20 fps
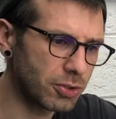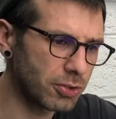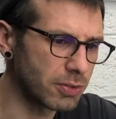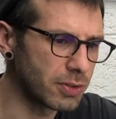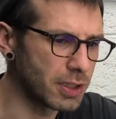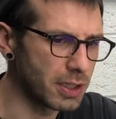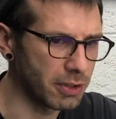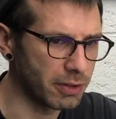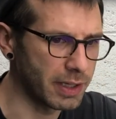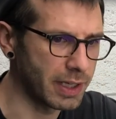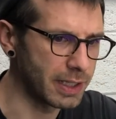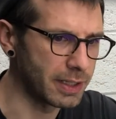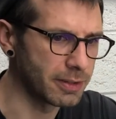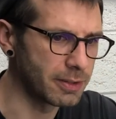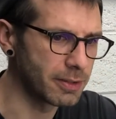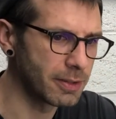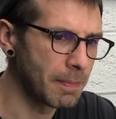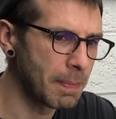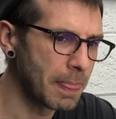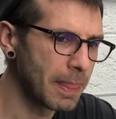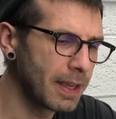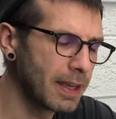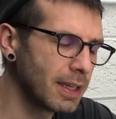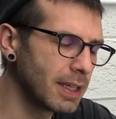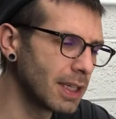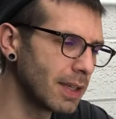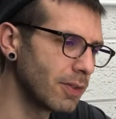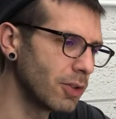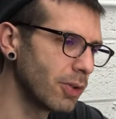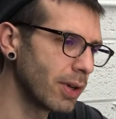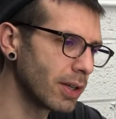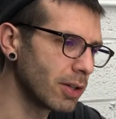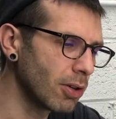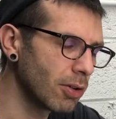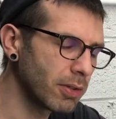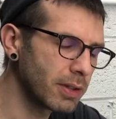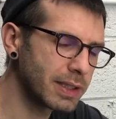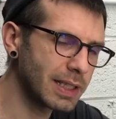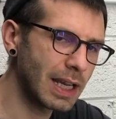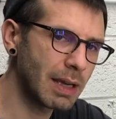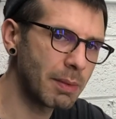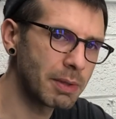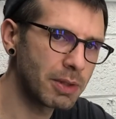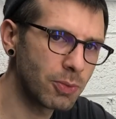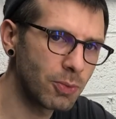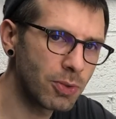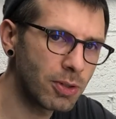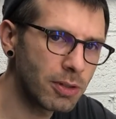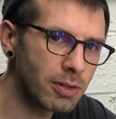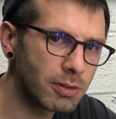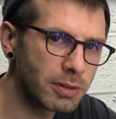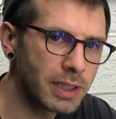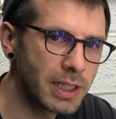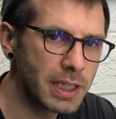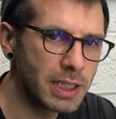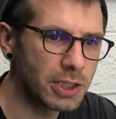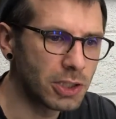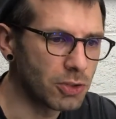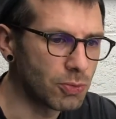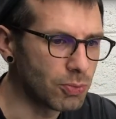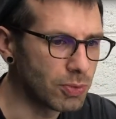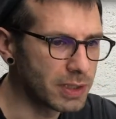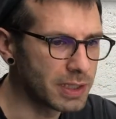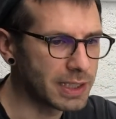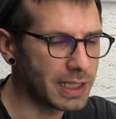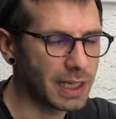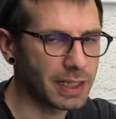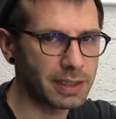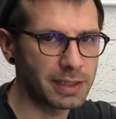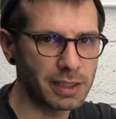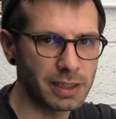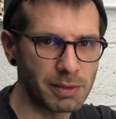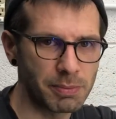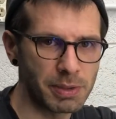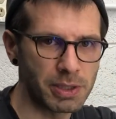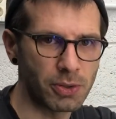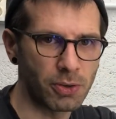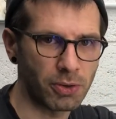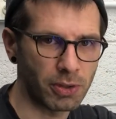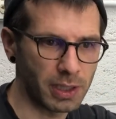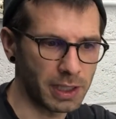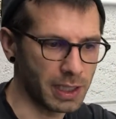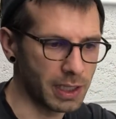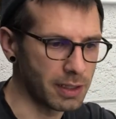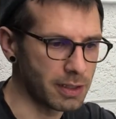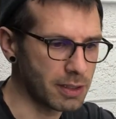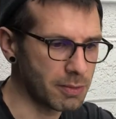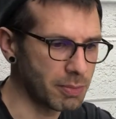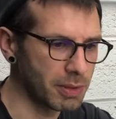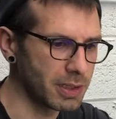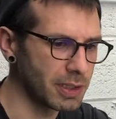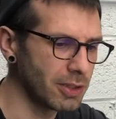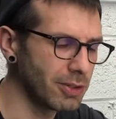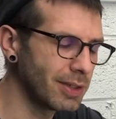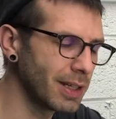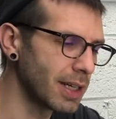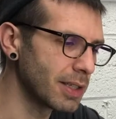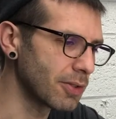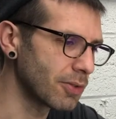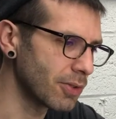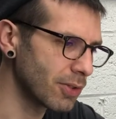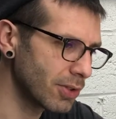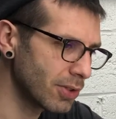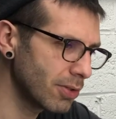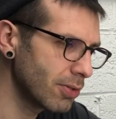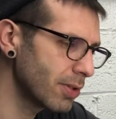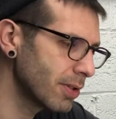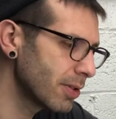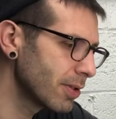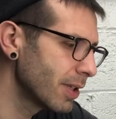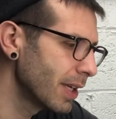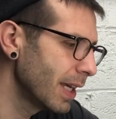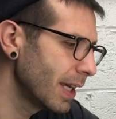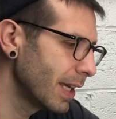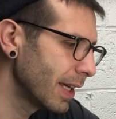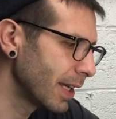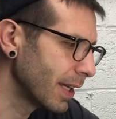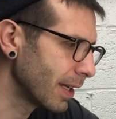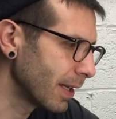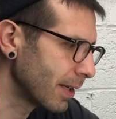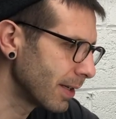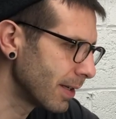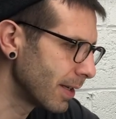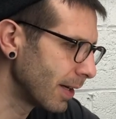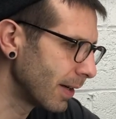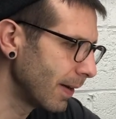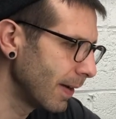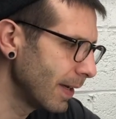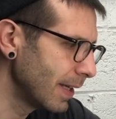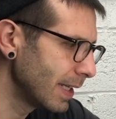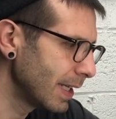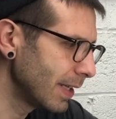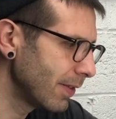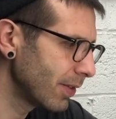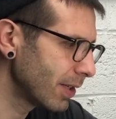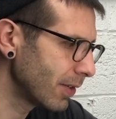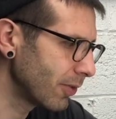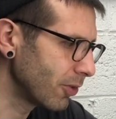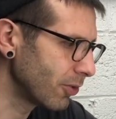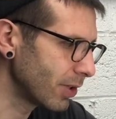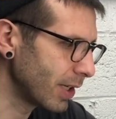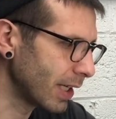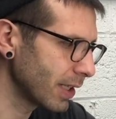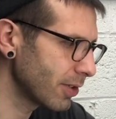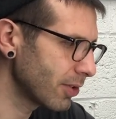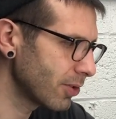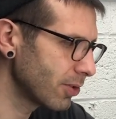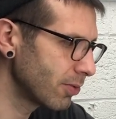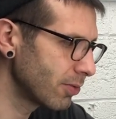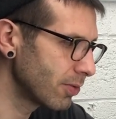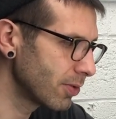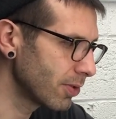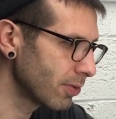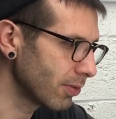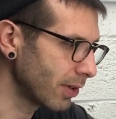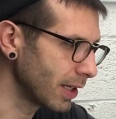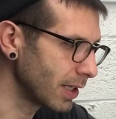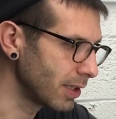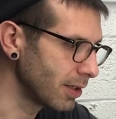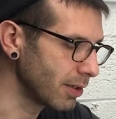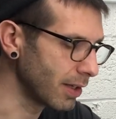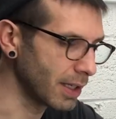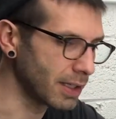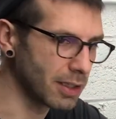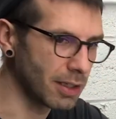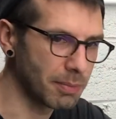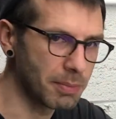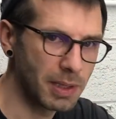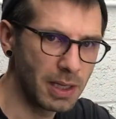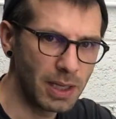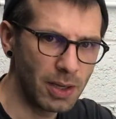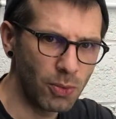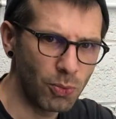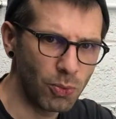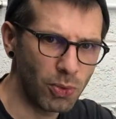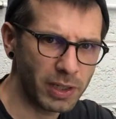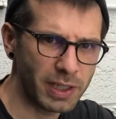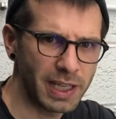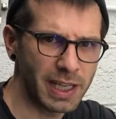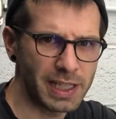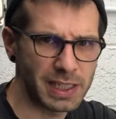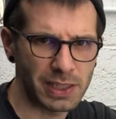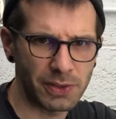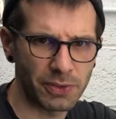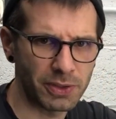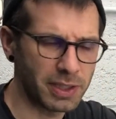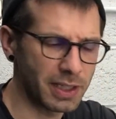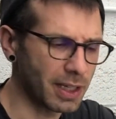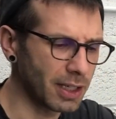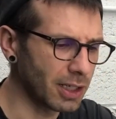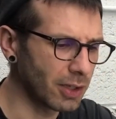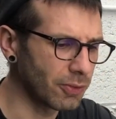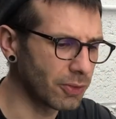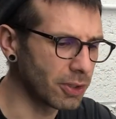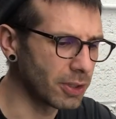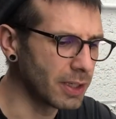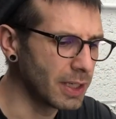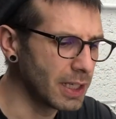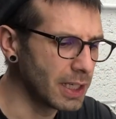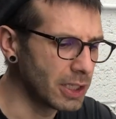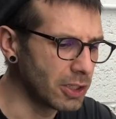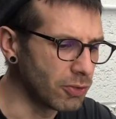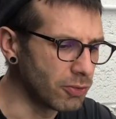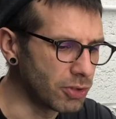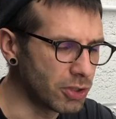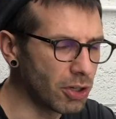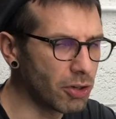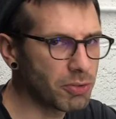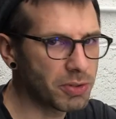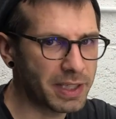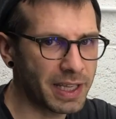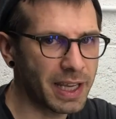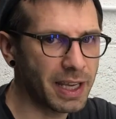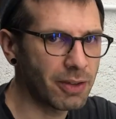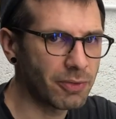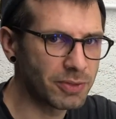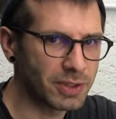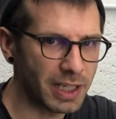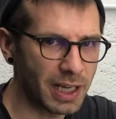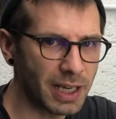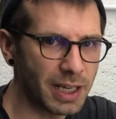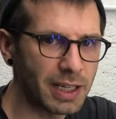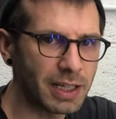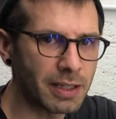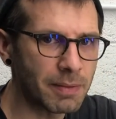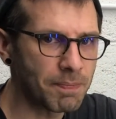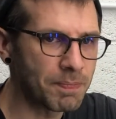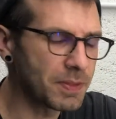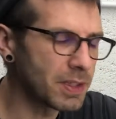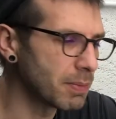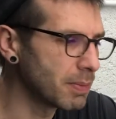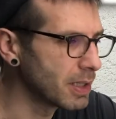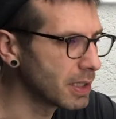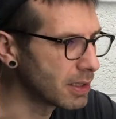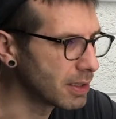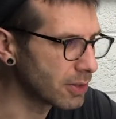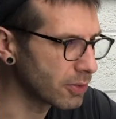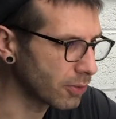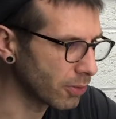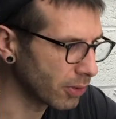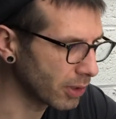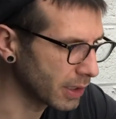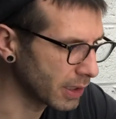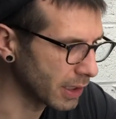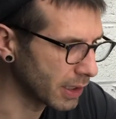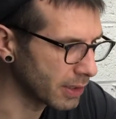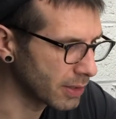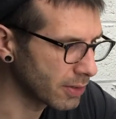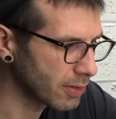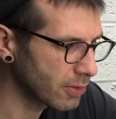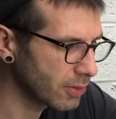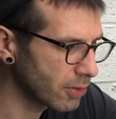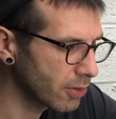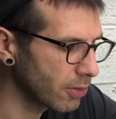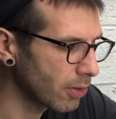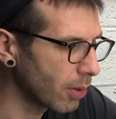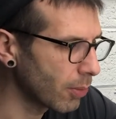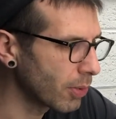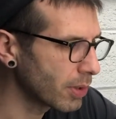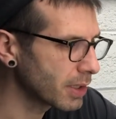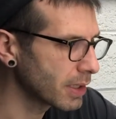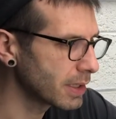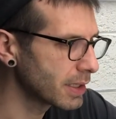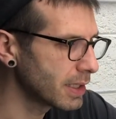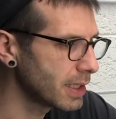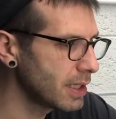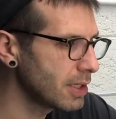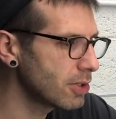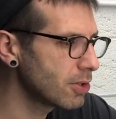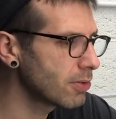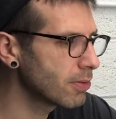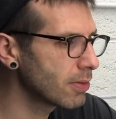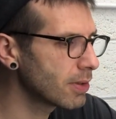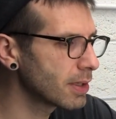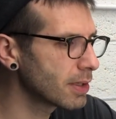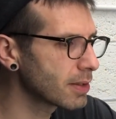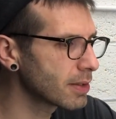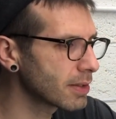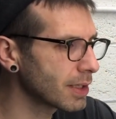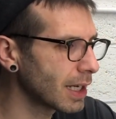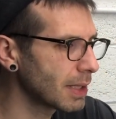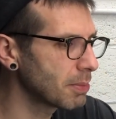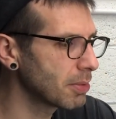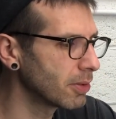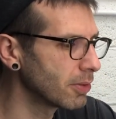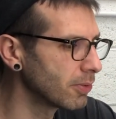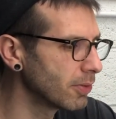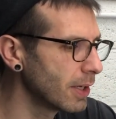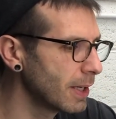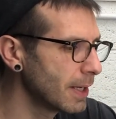to your edits. If you had all the time in the world, you would not need to be organized, but you guys are students, and even if you're not students, right, you end up working as a photographer, you don't have time to be disorganized. So I want to teach you this type of